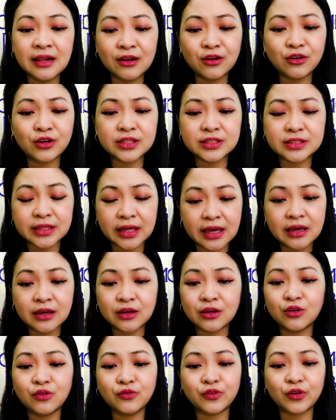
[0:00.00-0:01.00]
Lord,
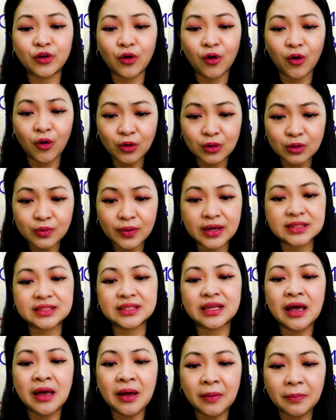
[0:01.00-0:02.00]
thank You for
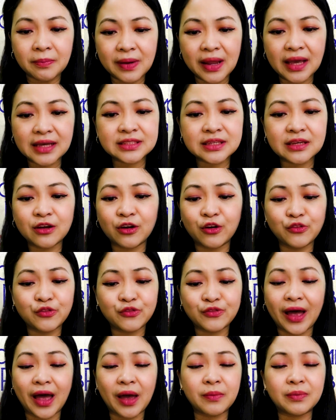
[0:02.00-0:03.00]
always blessing her
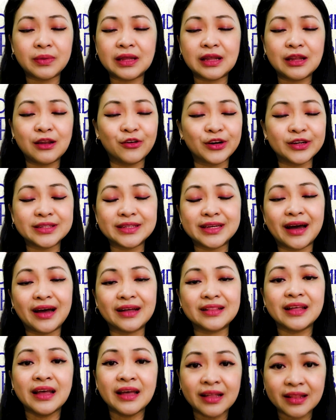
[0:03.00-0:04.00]
family, Lord
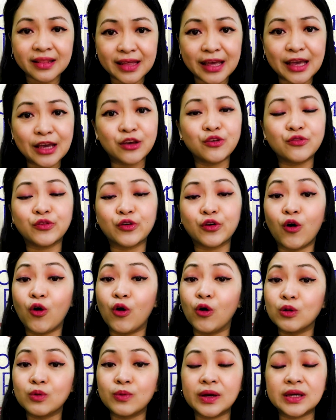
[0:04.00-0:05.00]
God. Thank You for
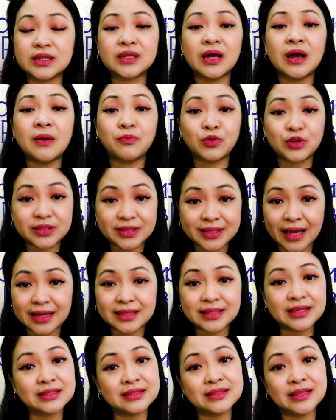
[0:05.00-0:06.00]
always
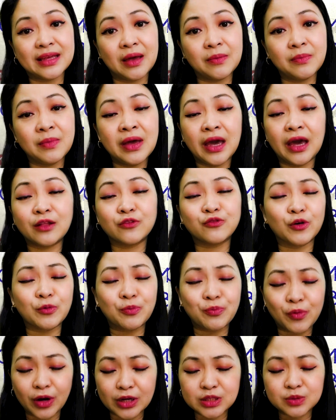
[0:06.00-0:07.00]
protecting them and for
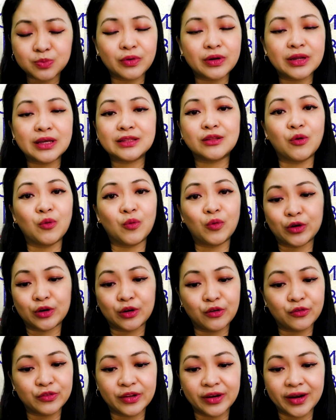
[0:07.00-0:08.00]
prospering the work
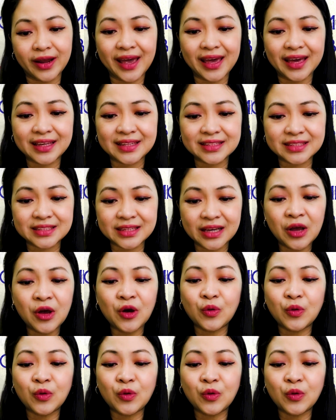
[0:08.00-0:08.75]
of their hands.